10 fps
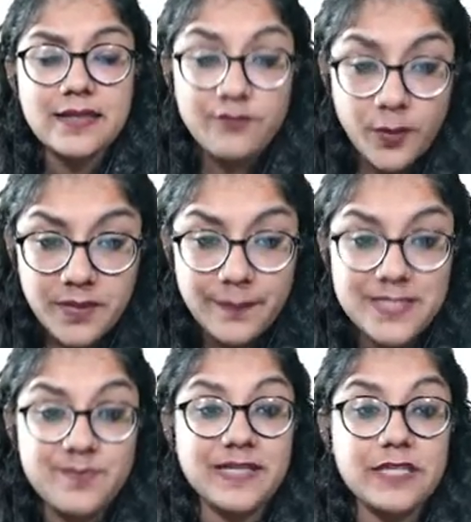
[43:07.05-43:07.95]
from the
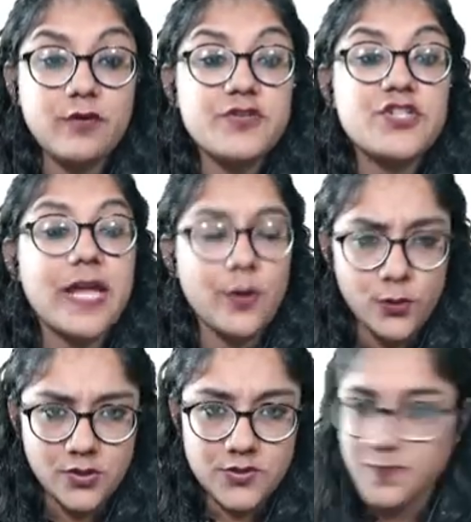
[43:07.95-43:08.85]
perspective of
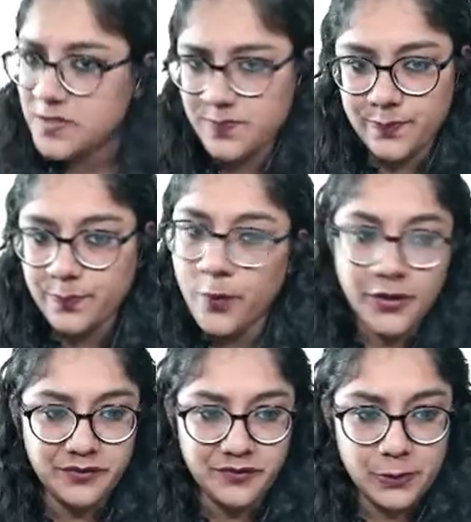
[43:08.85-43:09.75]
shareholders' point
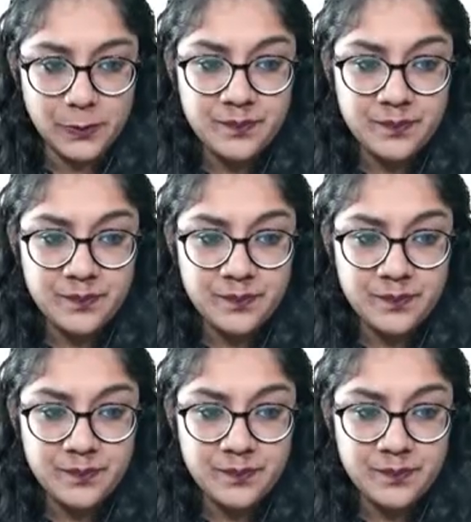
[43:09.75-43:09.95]
of view.